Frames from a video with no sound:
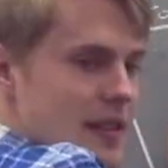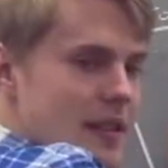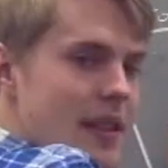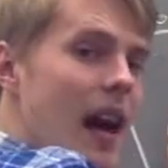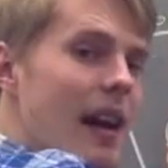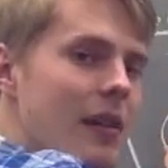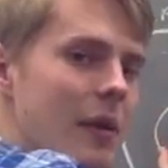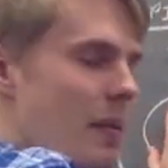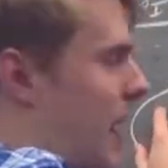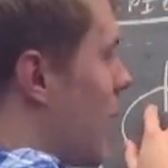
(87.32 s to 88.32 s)
is not going
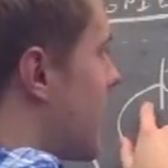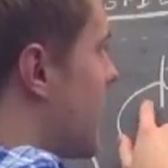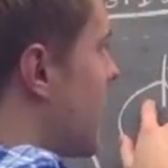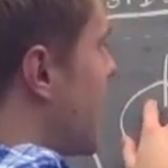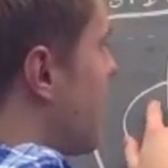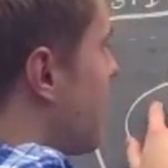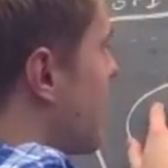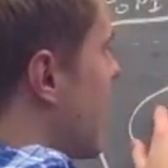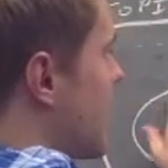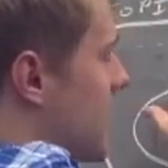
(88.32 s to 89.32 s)
to be powered,
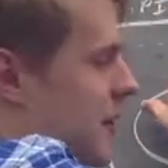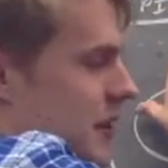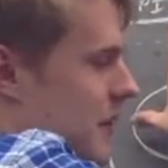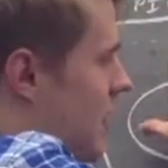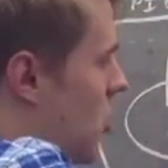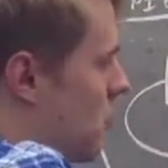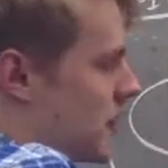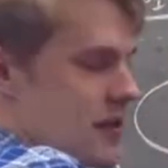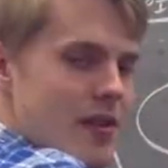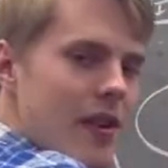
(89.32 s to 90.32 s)
and so it's going to be an
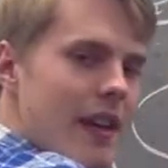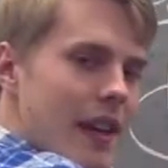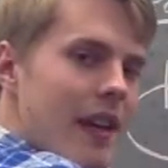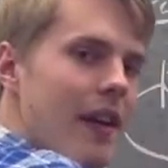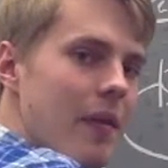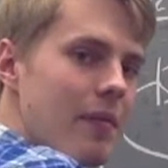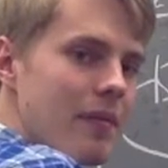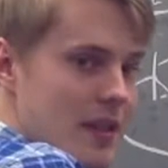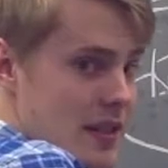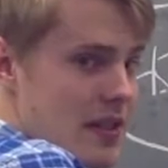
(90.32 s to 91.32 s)
open circuit here,
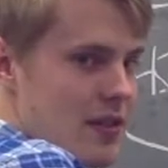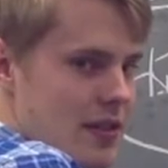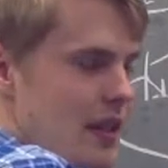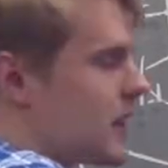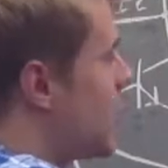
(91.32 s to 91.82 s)
essentially.